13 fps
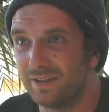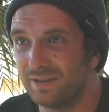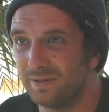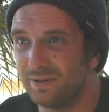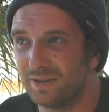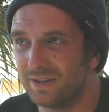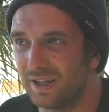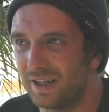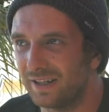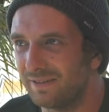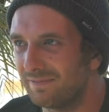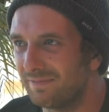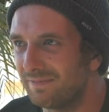So we were just like
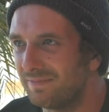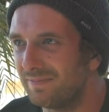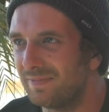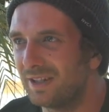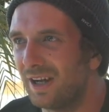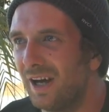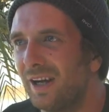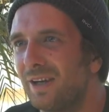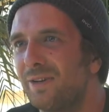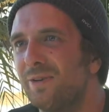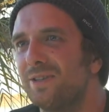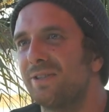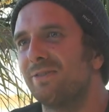kind of
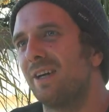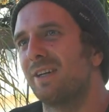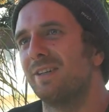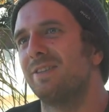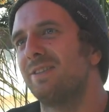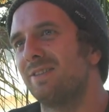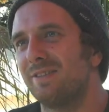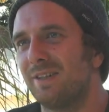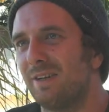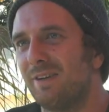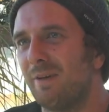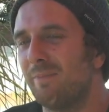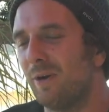causing ruckus
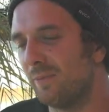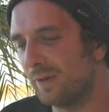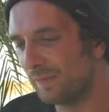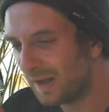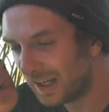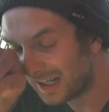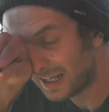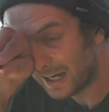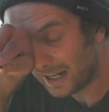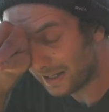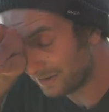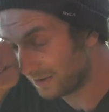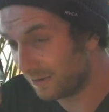around Melbourne.
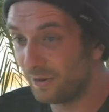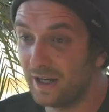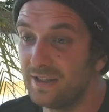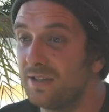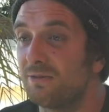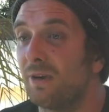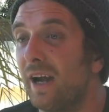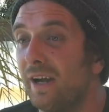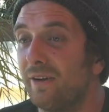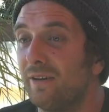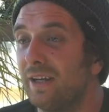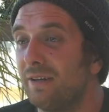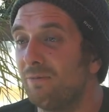And there was always this
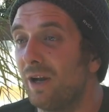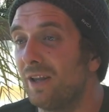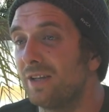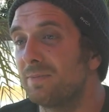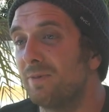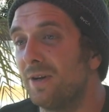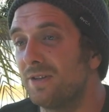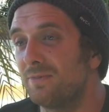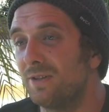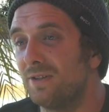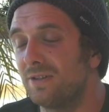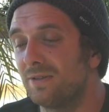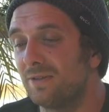rail in one of the spots we
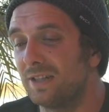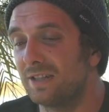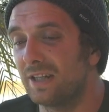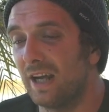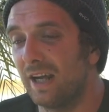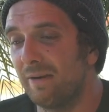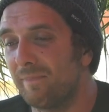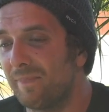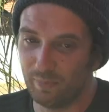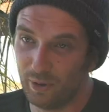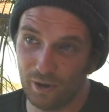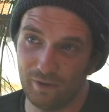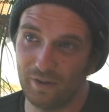used to always skate.
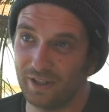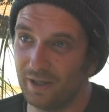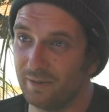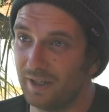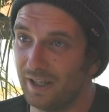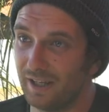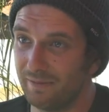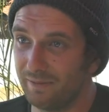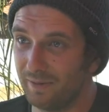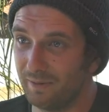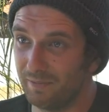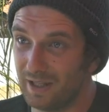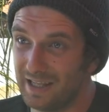Perfect double king.
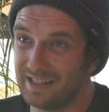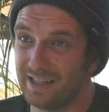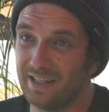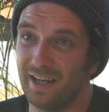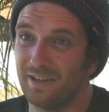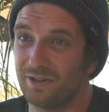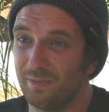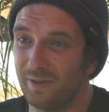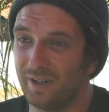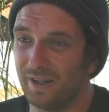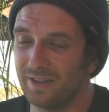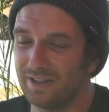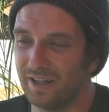Look, there's a death drop on
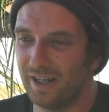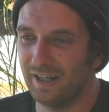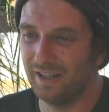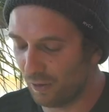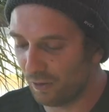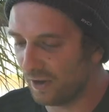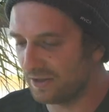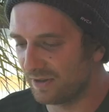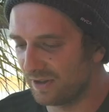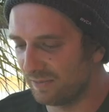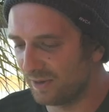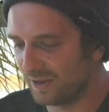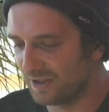the other side. Always wanted
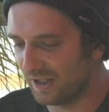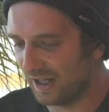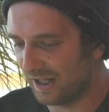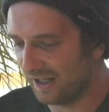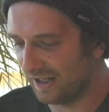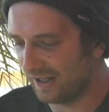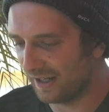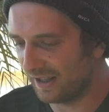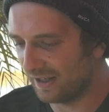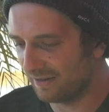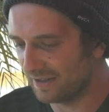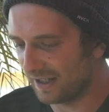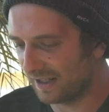to board slide it, and I
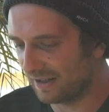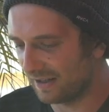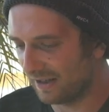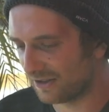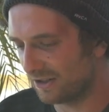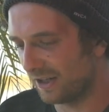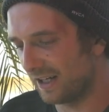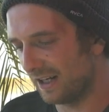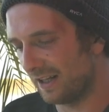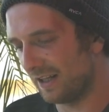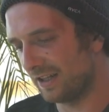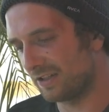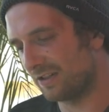think it was like, I was trying to get a
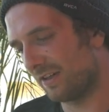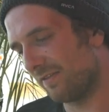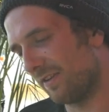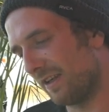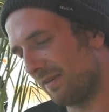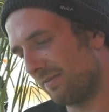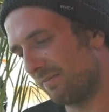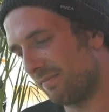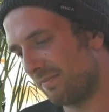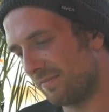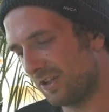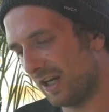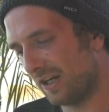last trick for that
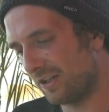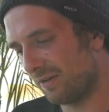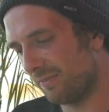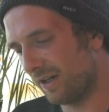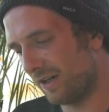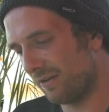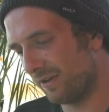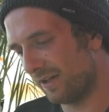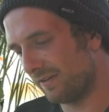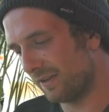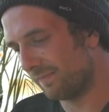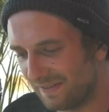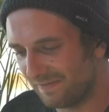shake jump part or whatever.